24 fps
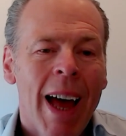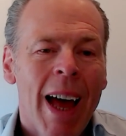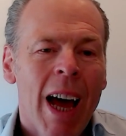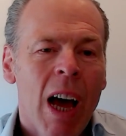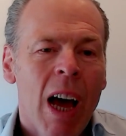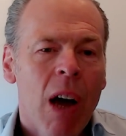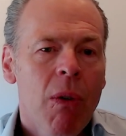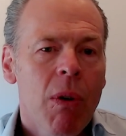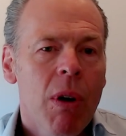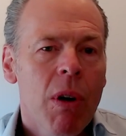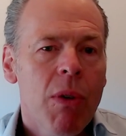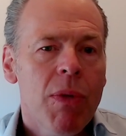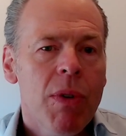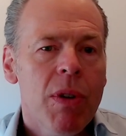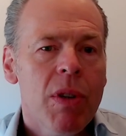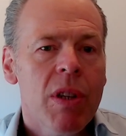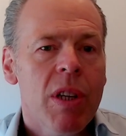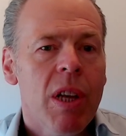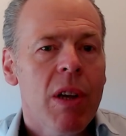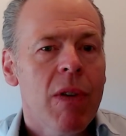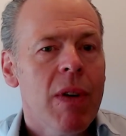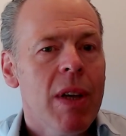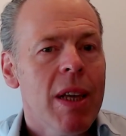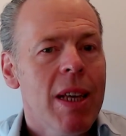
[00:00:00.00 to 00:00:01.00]
However,
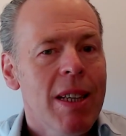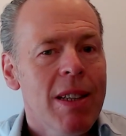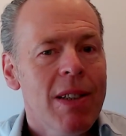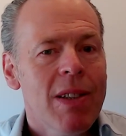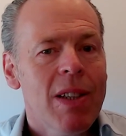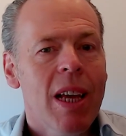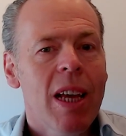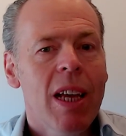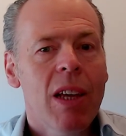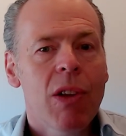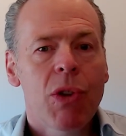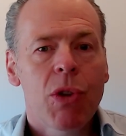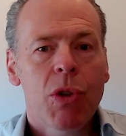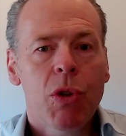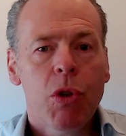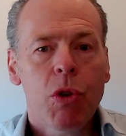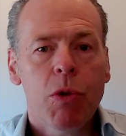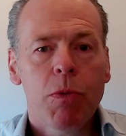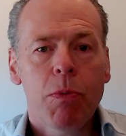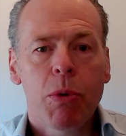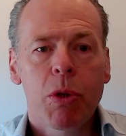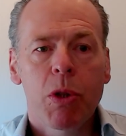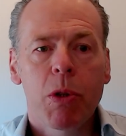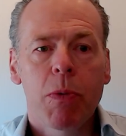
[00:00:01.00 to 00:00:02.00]
there is a
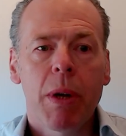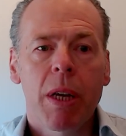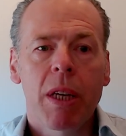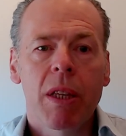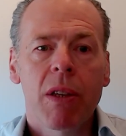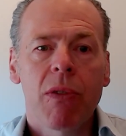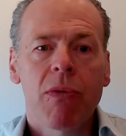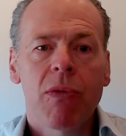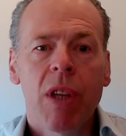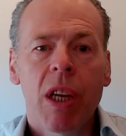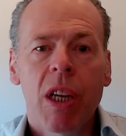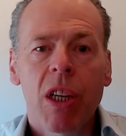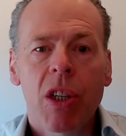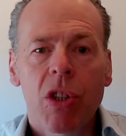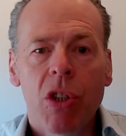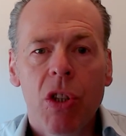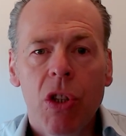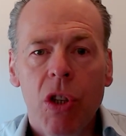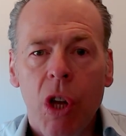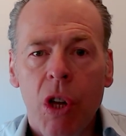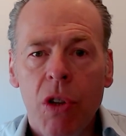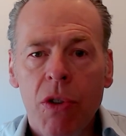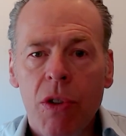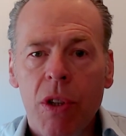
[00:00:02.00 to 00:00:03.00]
third perspective that is
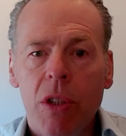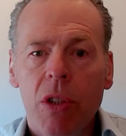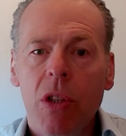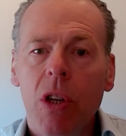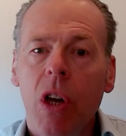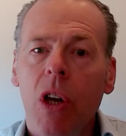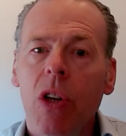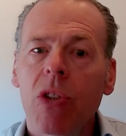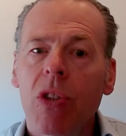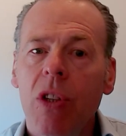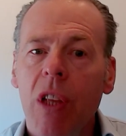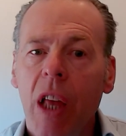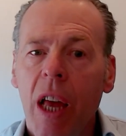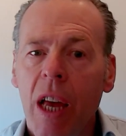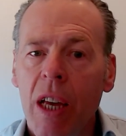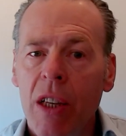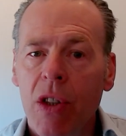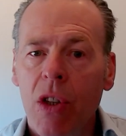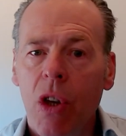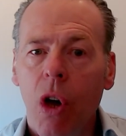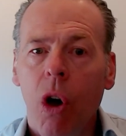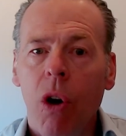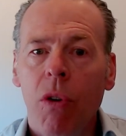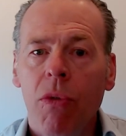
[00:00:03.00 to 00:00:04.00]
not discussed
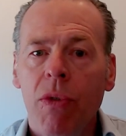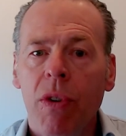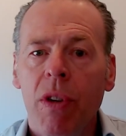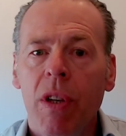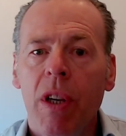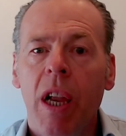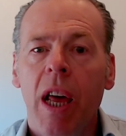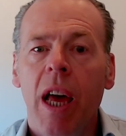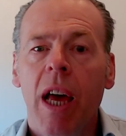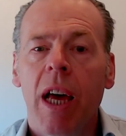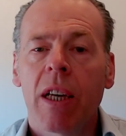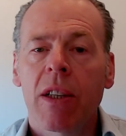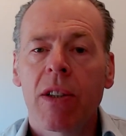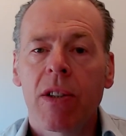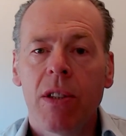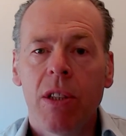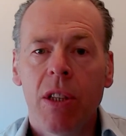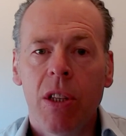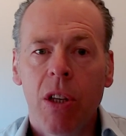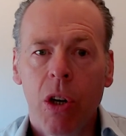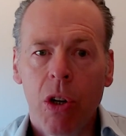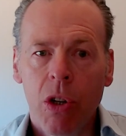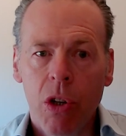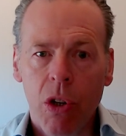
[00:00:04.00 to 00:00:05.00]
as often as
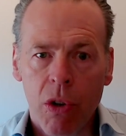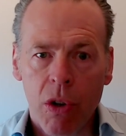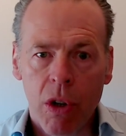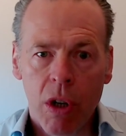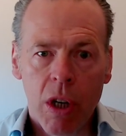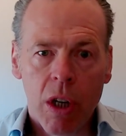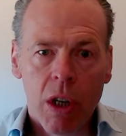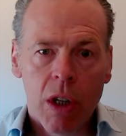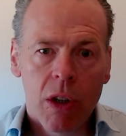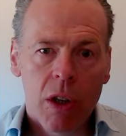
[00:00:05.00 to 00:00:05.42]
the other